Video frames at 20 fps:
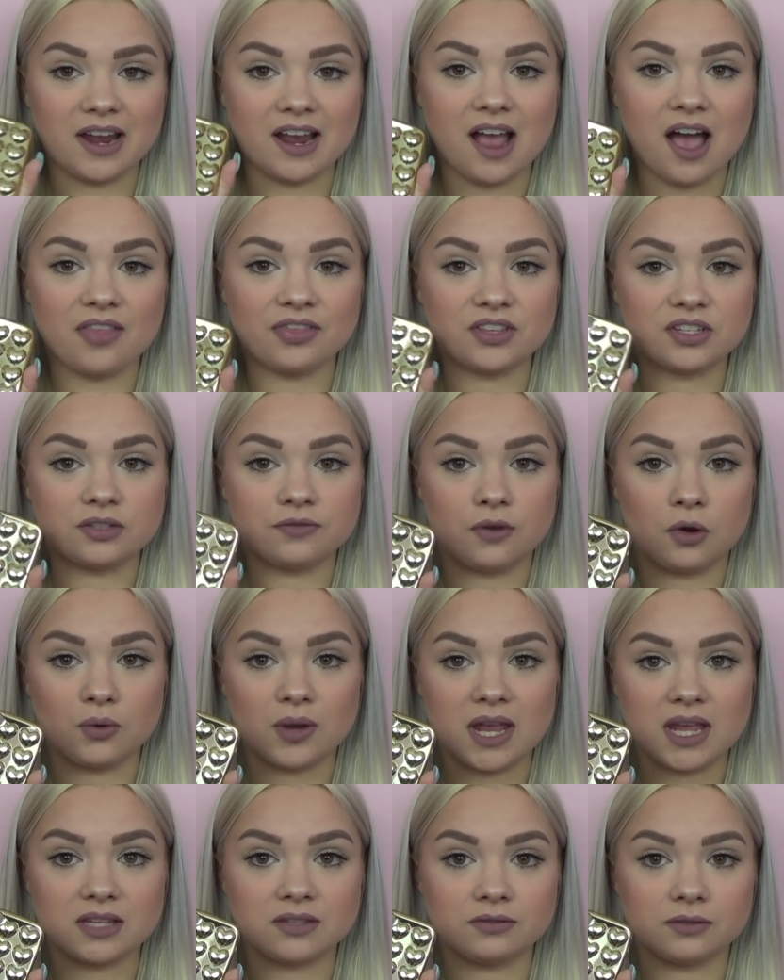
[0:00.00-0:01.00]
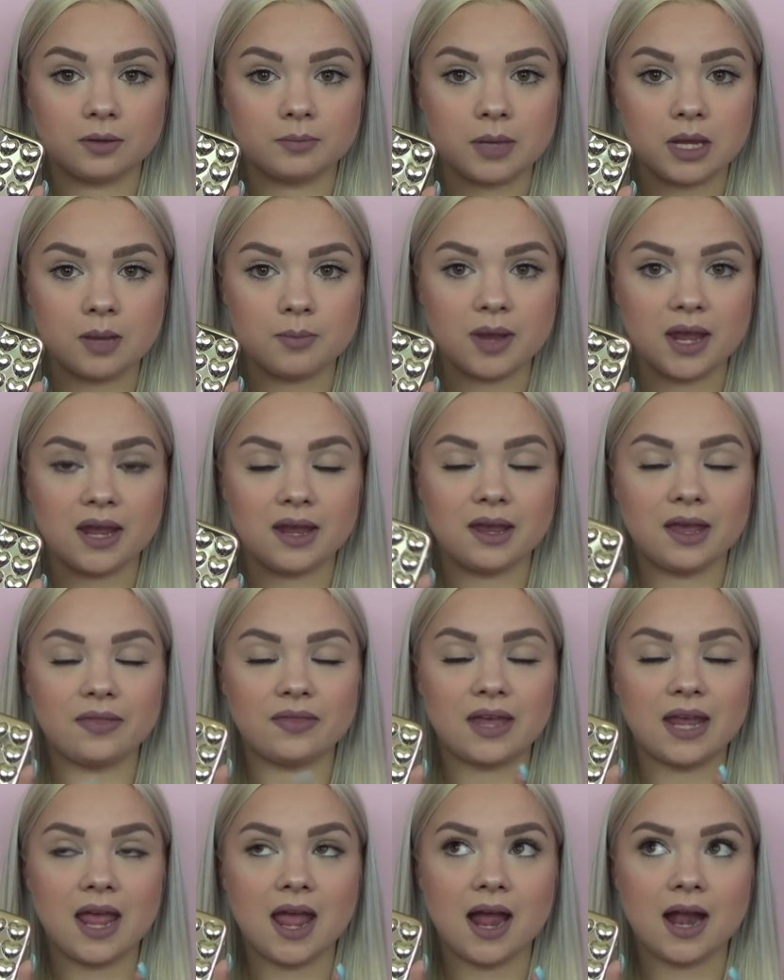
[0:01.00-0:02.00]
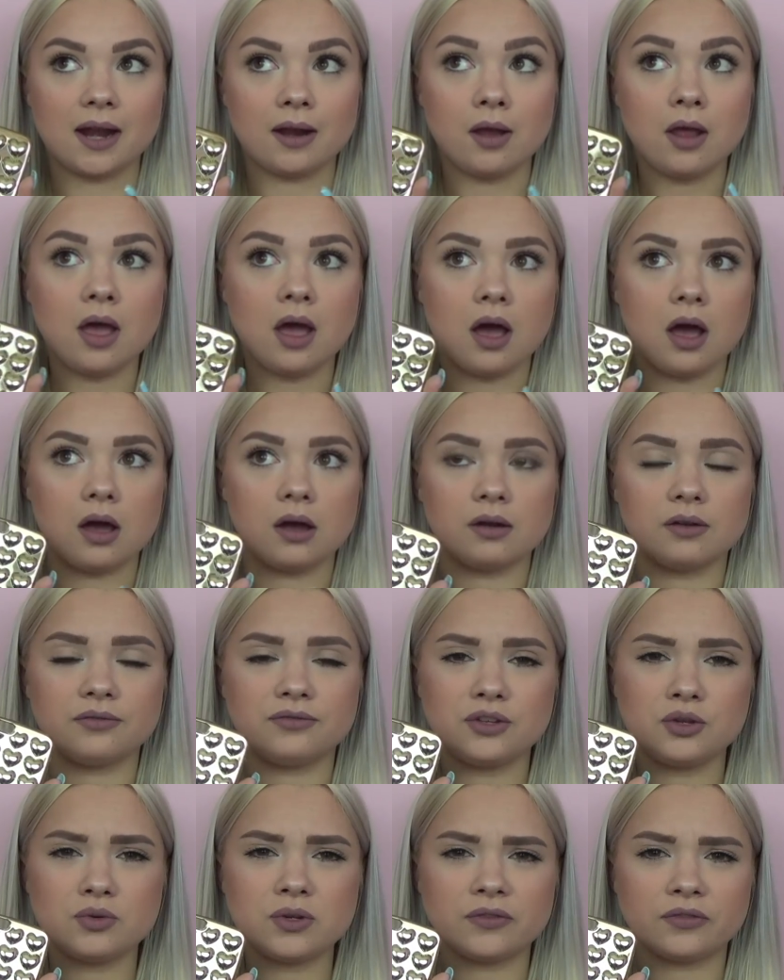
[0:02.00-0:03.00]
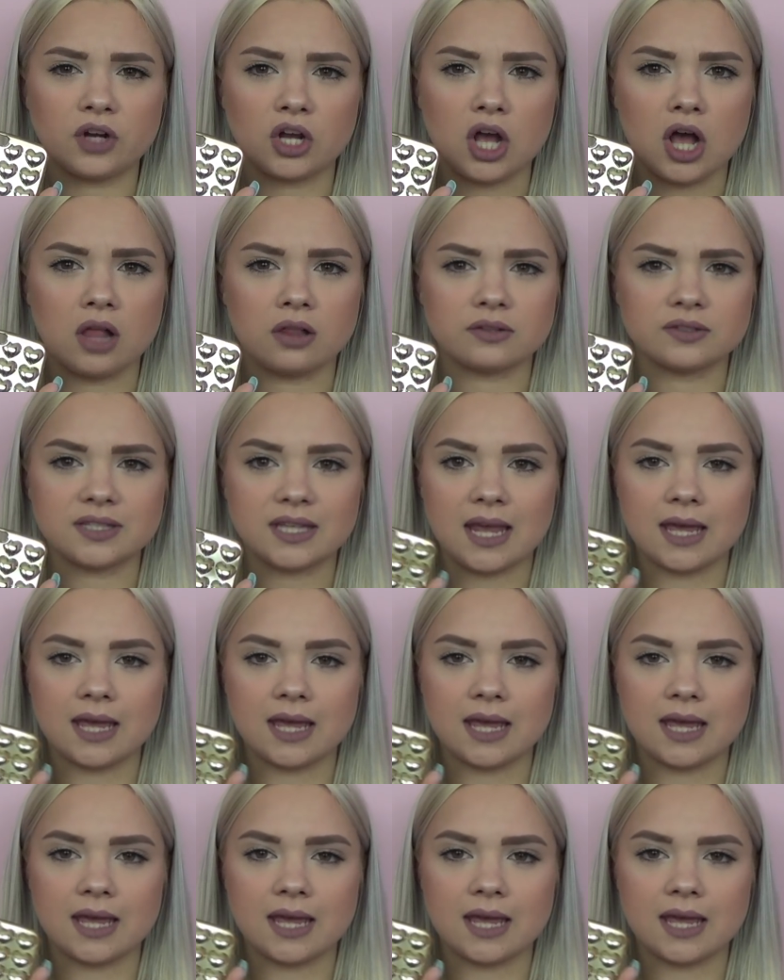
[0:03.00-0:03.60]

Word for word: I got this phone case from eBay, and they had a few different colors.